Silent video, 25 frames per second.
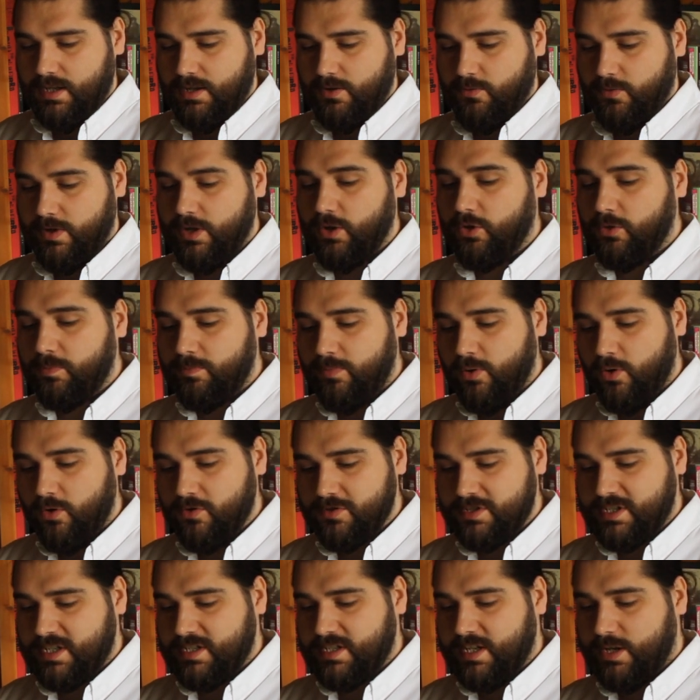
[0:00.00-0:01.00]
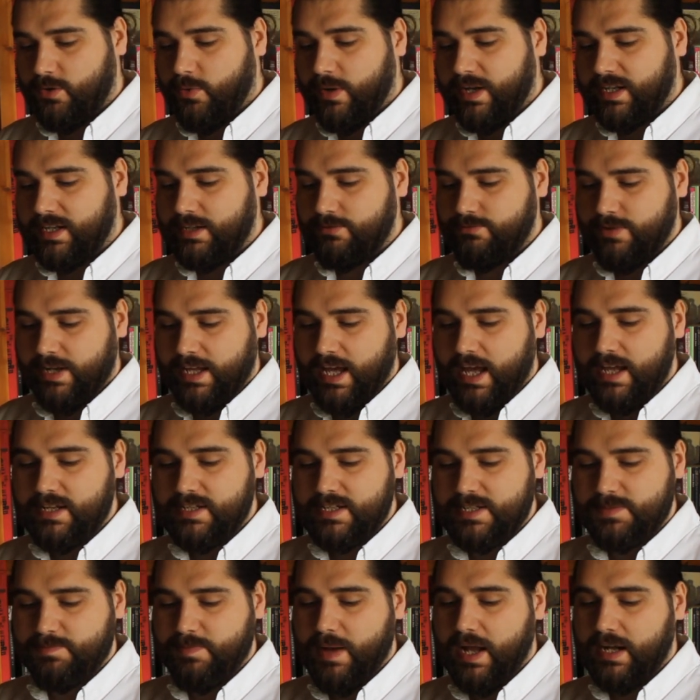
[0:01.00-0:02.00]
We all paused as he quickly regained
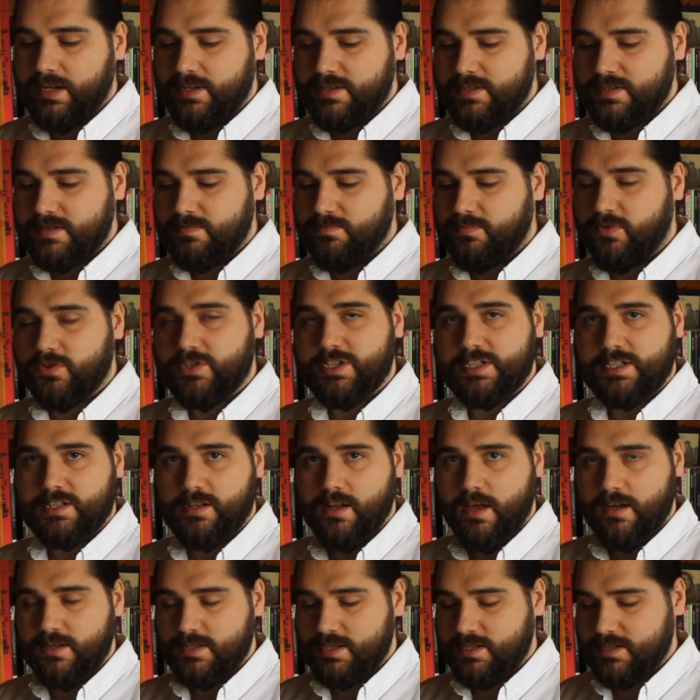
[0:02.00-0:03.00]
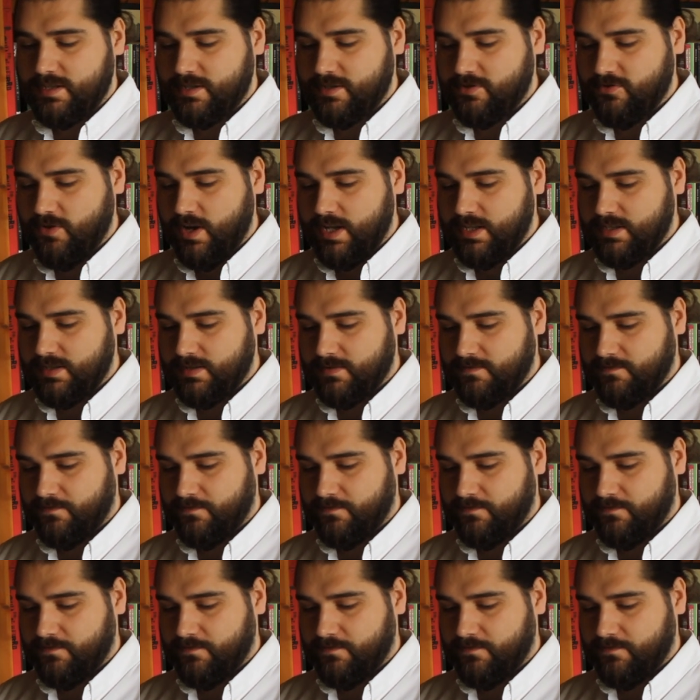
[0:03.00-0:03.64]
his balance and put his glasses straight.